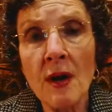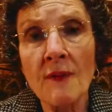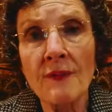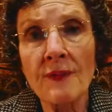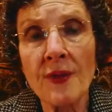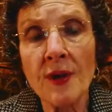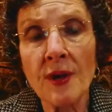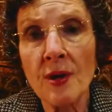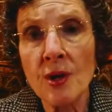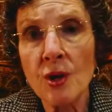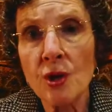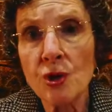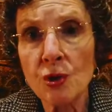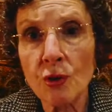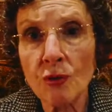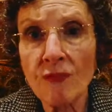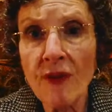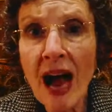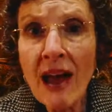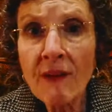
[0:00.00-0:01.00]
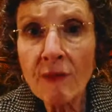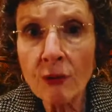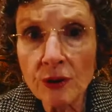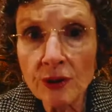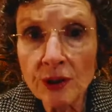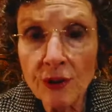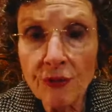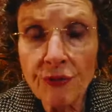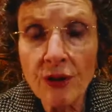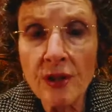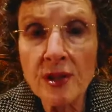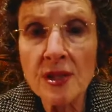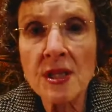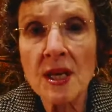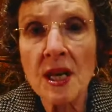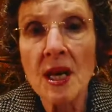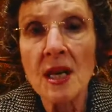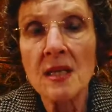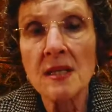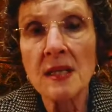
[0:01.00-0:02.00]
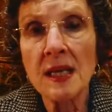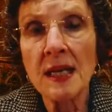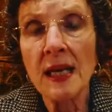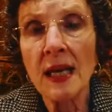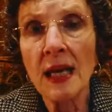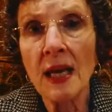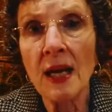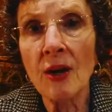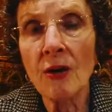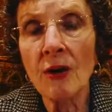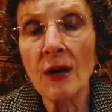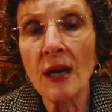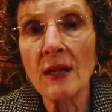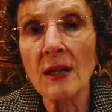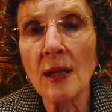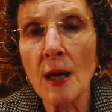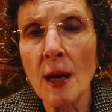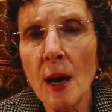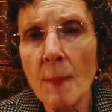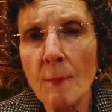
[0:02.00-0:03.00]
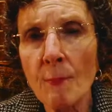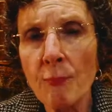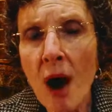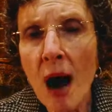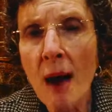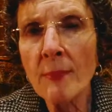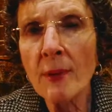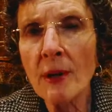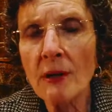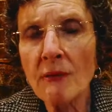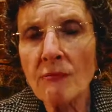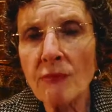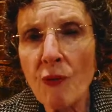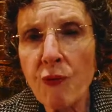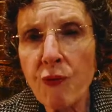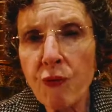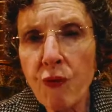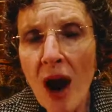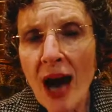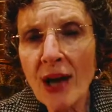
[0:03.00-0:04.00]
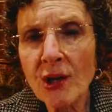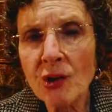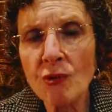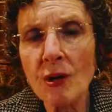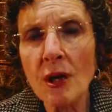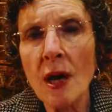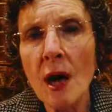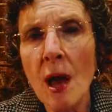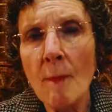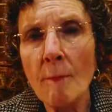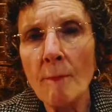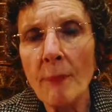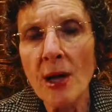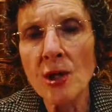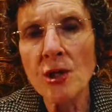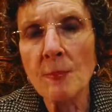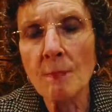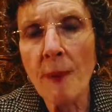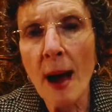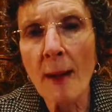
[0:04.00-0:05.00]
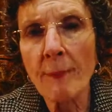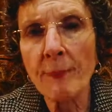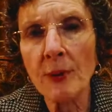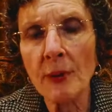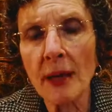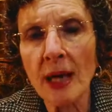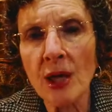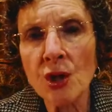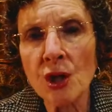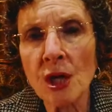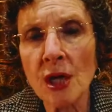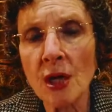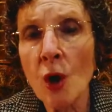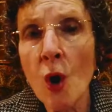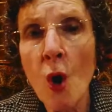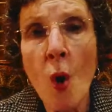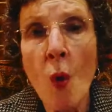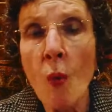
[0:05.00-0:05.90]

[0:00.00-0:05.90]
the survival difference seen here in the primary refractory patient population,